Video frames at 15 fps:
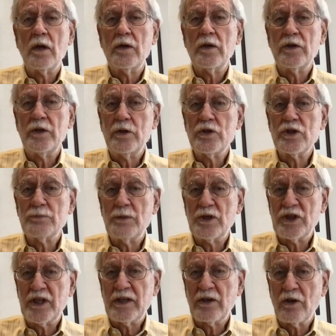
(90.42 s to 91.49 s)
use
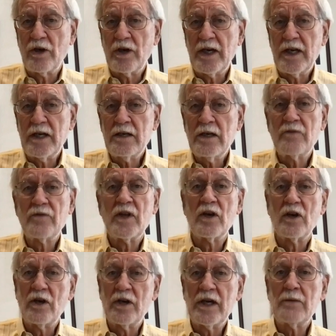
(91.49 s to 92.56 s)
machine learning. The
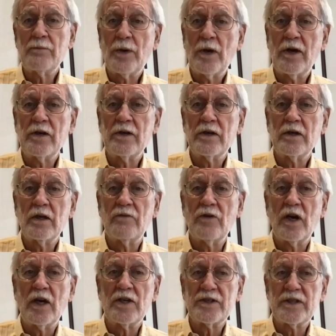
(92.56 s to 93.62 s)
learning part of
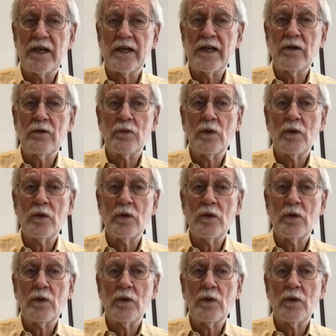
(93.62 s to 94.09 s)
our study